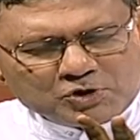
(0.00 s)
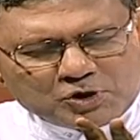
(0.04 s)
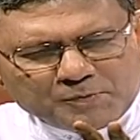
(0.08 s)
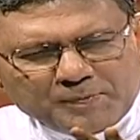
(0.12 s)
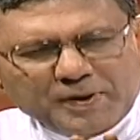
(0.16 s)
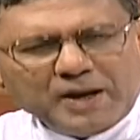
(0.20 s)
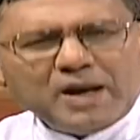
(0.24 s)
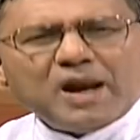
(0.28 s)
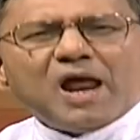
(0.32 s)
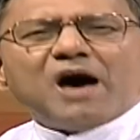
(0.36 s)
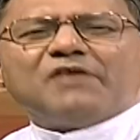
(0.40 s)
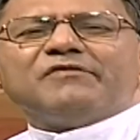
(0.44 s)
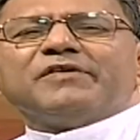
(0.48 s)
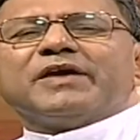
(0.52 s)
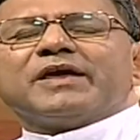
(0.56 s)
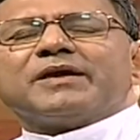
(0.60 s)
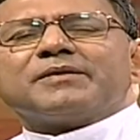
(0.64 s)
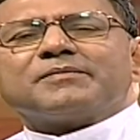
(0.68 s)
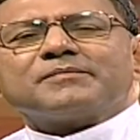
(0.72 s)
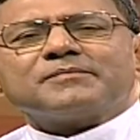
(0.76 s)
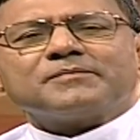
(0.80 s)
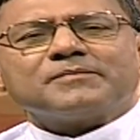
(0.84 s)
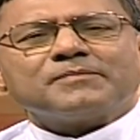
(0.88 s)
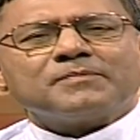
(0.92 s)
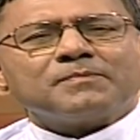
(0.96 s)
be loving,
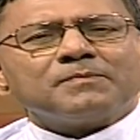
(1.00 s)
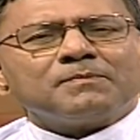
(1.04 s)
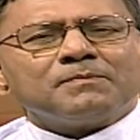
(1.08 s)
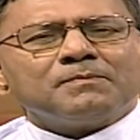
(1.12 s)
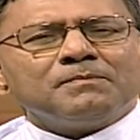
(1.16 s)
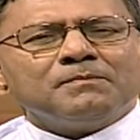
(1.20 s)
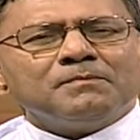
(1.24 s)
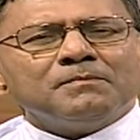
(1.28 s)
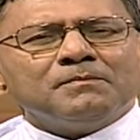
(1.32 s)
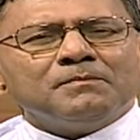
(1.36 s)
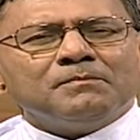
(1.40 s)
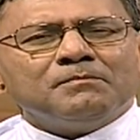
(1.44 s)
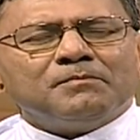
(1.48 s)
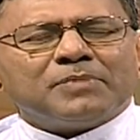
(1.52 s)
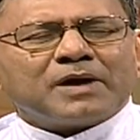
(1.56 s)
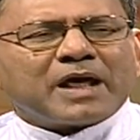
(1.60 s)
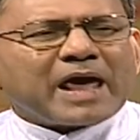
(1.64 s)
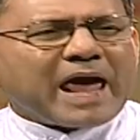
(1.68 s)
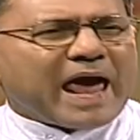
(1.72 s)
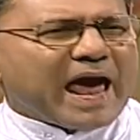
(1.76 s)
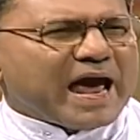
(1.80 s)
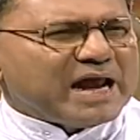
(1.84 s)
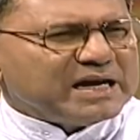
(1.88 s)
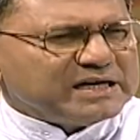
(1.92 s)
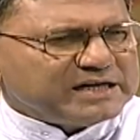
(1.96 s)
but I
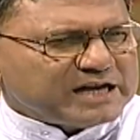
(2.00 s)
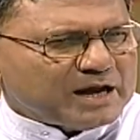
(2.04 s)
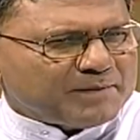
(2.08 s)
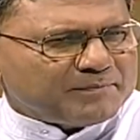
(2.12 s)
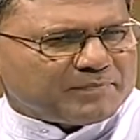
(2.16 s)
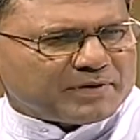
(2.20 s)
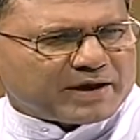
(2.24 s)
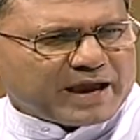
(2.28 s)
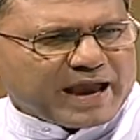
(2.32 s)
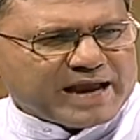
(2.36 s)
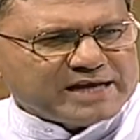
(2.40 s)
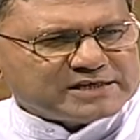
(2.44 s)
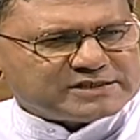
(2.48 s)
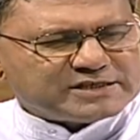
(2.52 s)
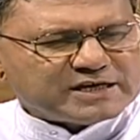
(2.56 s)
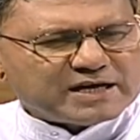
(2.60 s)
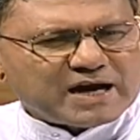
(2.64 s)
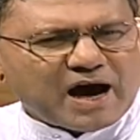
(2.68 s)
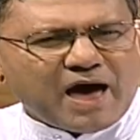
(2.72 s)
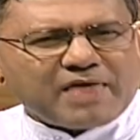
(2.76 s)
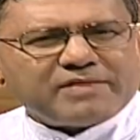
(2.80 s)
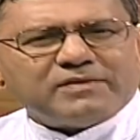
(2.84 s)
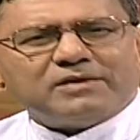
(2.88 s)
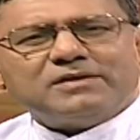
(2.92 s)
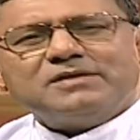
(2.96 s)
end up hating
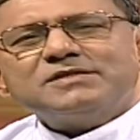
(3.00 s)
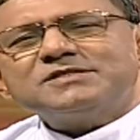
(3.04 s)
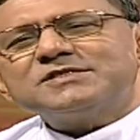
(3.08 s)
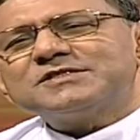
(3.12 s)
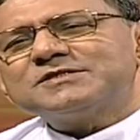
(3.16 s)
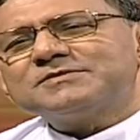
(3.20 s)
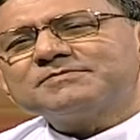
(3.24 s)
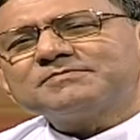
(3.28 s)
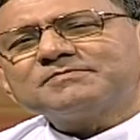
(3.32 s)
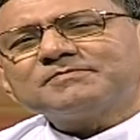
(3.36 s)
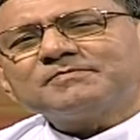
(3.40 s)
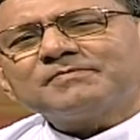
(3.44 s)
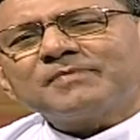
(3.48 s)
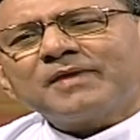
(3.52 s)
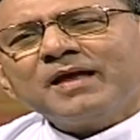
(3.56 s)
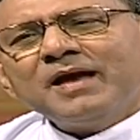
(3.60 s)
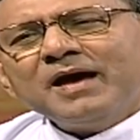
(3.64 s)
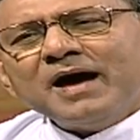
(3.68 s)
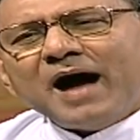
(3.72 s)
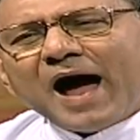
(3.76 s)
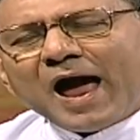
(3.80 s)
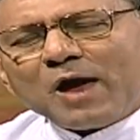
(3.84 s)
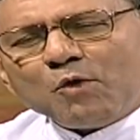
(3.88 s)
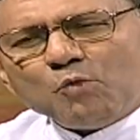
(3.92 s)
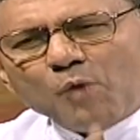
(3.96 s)
others.
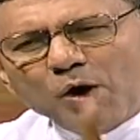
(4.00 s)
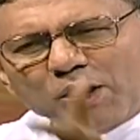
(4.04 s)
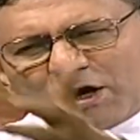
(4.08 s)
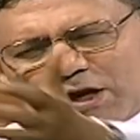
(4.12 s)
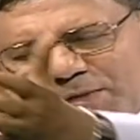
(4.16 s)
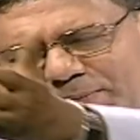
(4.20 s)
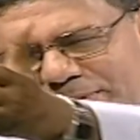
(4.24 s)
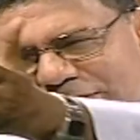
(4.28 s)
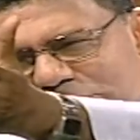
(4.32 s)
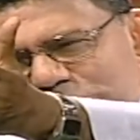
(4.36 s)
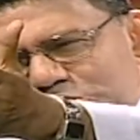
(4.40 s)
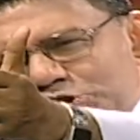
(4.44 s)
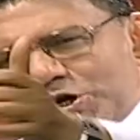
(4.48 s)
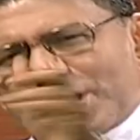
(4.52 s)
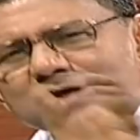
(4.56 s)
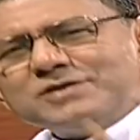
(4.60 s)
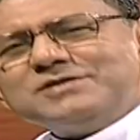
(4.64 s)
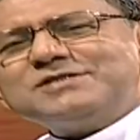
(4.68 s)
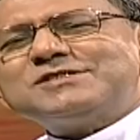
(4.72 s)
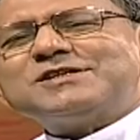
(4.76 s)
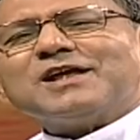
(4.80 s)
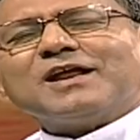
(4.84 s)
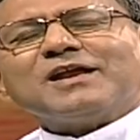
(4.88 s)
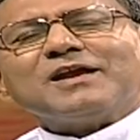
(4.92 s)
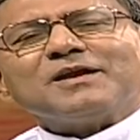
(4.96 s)
I want to be
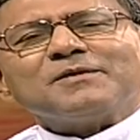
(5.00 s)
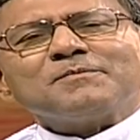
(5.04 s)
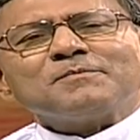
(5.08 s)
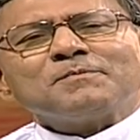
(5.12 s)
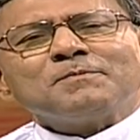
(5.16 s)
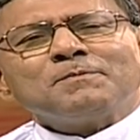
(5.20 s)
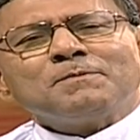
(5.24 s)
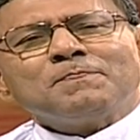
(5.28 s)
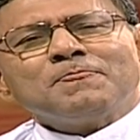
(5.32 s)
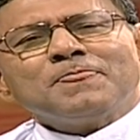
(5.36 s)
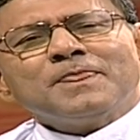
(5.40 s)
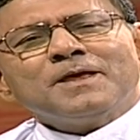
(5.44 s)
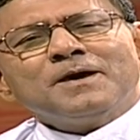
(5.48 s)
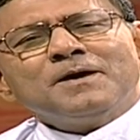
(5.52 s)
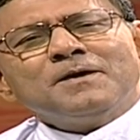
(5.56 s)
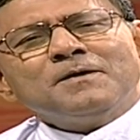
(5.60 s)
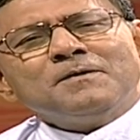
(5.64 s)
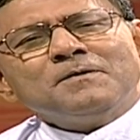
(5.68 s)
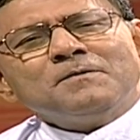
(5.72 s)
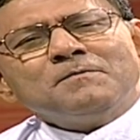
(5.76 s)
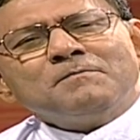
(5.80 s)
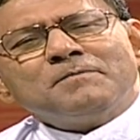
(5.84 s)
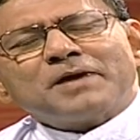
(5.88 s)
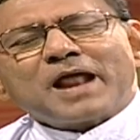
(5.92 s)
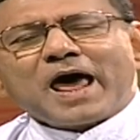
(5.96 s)
gentle,
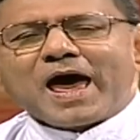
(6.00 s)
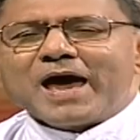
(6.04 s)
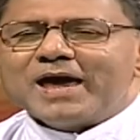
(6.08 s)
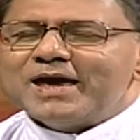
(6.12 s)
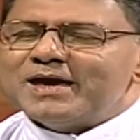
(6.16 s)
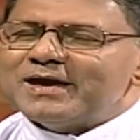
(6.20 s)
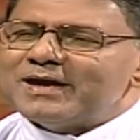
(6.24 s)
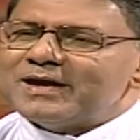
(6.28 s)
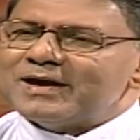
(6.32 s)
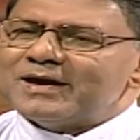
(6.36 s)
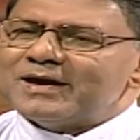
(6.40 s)
but I